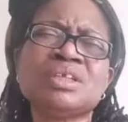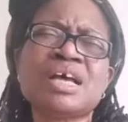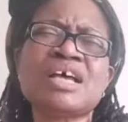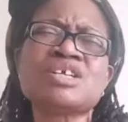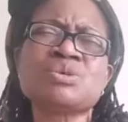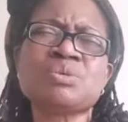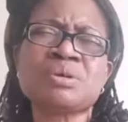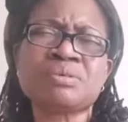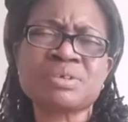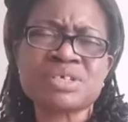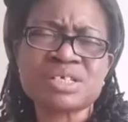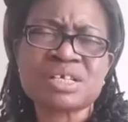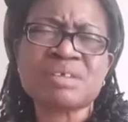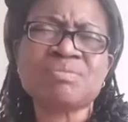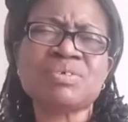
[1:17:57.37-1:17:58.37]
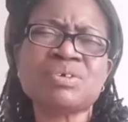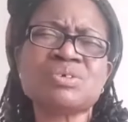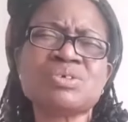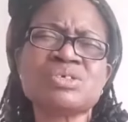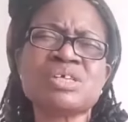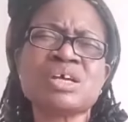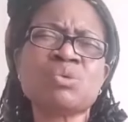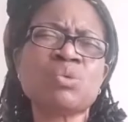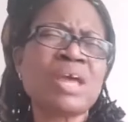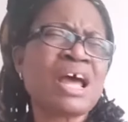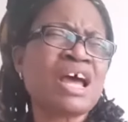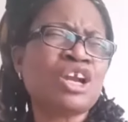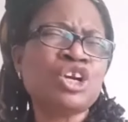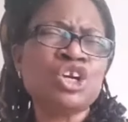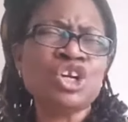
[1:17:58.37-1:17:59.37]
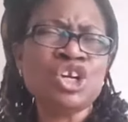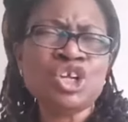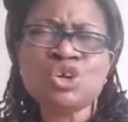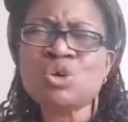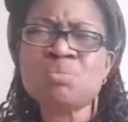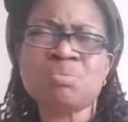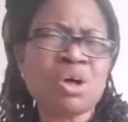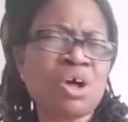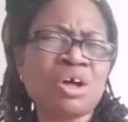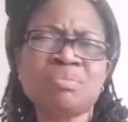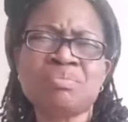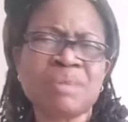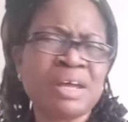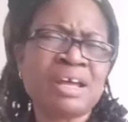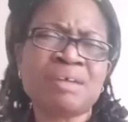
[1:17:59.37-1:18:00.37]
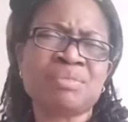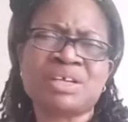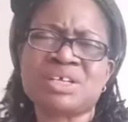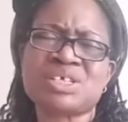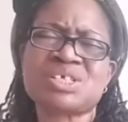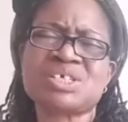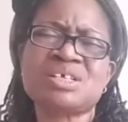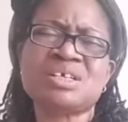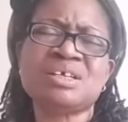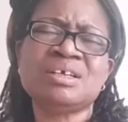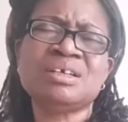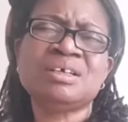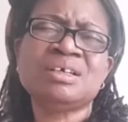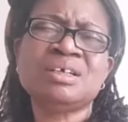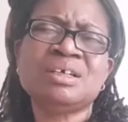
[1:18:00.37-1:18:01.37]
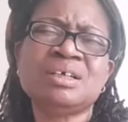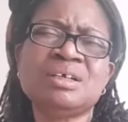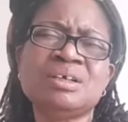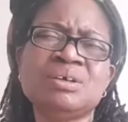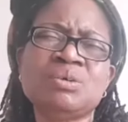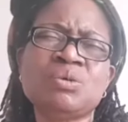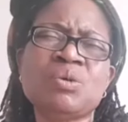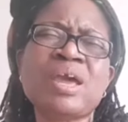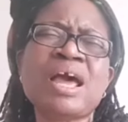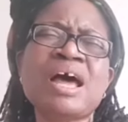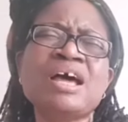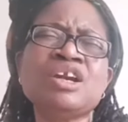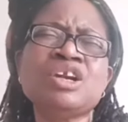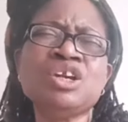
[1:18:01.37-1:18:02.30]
as we receive you today. We are newborn babies. We are